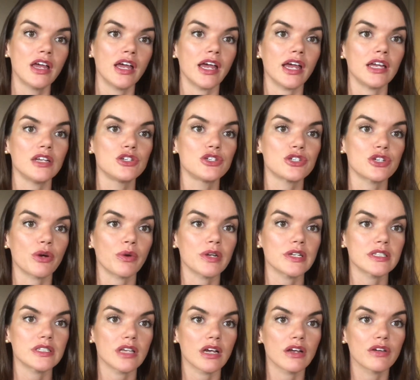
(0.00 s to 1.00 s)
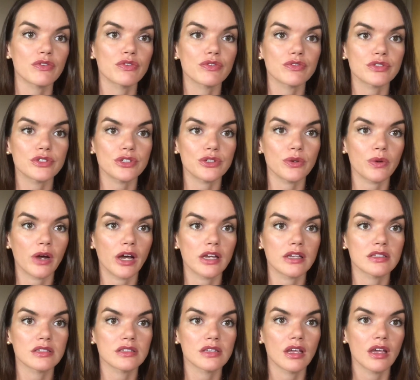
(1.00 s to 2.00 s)
and show itself to
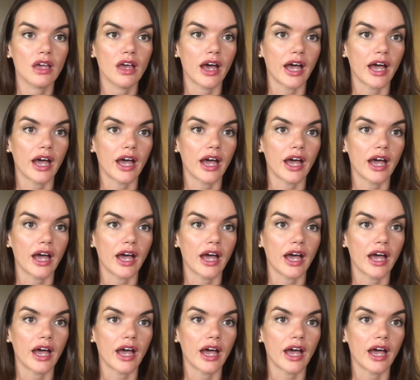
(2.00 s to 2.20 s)
us.